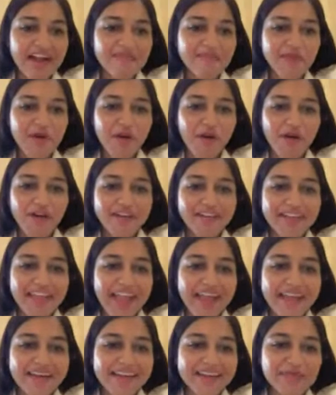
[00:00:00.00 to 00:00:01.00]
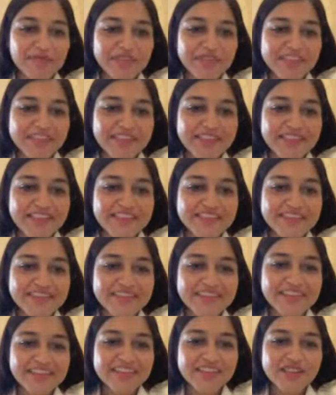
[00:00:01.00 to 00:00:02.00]
more organic
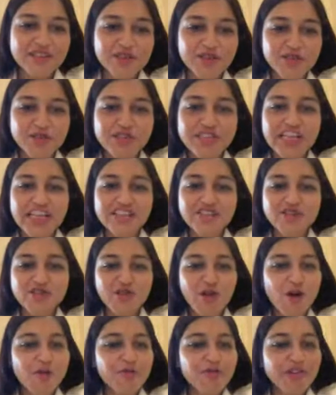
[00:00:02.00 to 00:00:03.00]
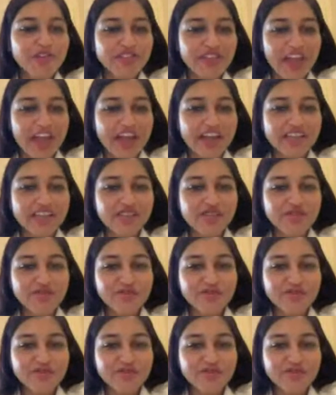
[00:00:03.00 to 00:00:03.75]
materials used as raw products